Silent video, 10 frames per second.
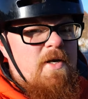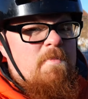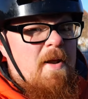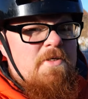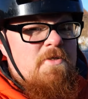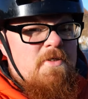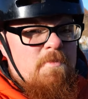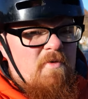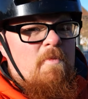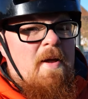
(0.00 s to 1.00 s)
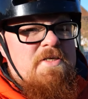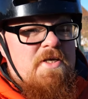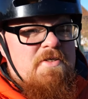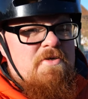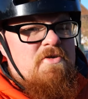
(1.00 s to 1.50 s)
we didn't mention some other
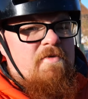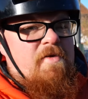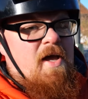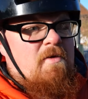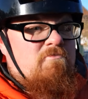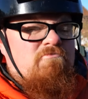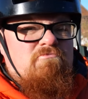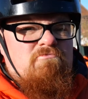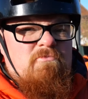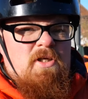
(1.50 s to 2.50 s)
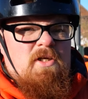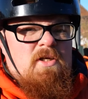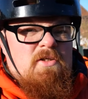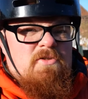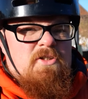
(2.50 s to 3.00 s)
Manchester trivia
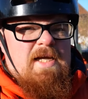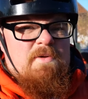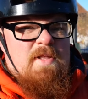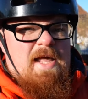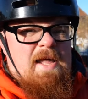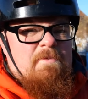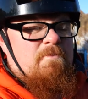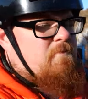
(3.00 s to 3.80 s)
just down there.